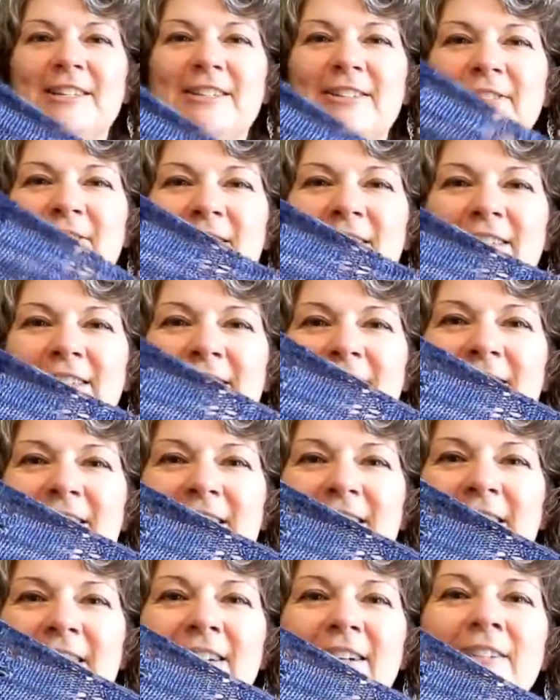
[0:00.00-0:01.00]
So it is
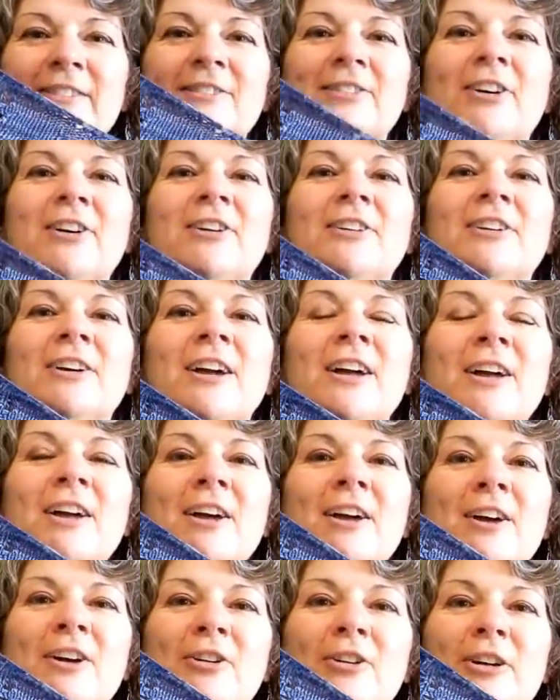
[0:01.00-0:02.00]
indeed a long
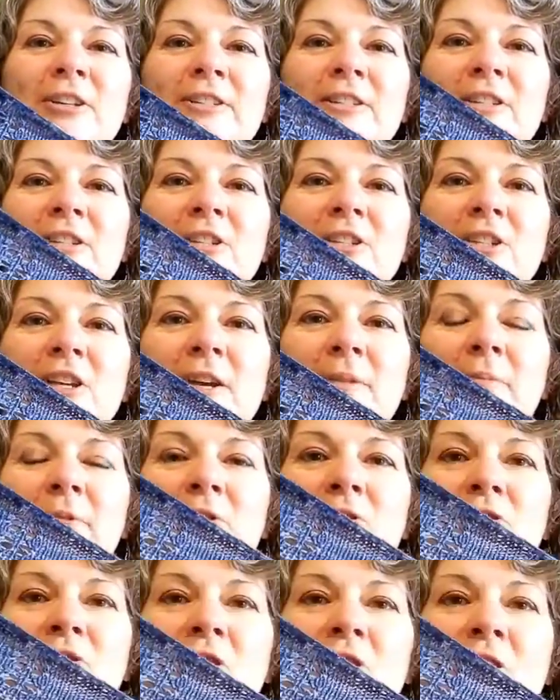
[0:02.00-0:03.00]

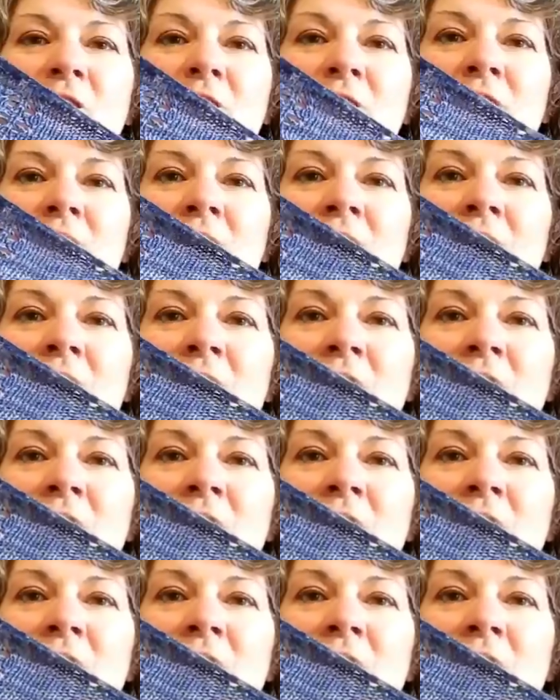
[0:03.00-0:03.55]
crescent-shaped shawl